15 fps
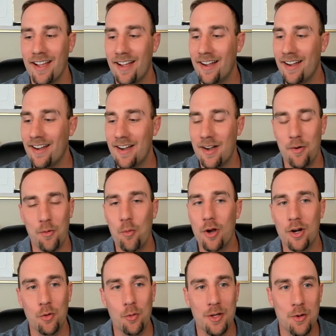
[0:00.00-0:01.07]
Uh,
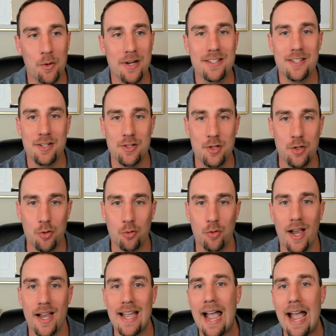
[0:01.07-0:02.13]
what are we going to do,
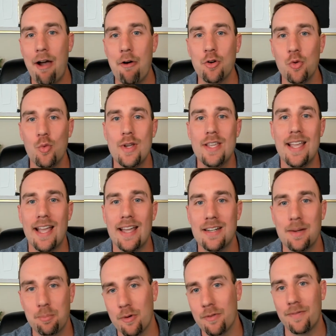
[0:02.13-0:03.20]
right? How do we end
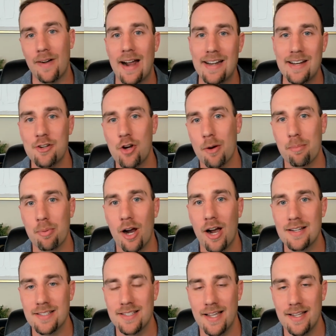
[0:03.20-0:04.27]
up refining our
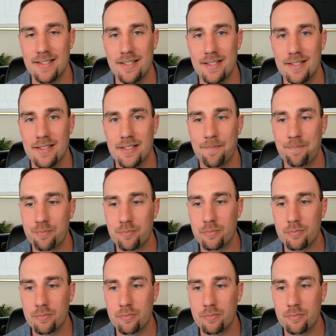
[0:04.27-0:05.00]
processes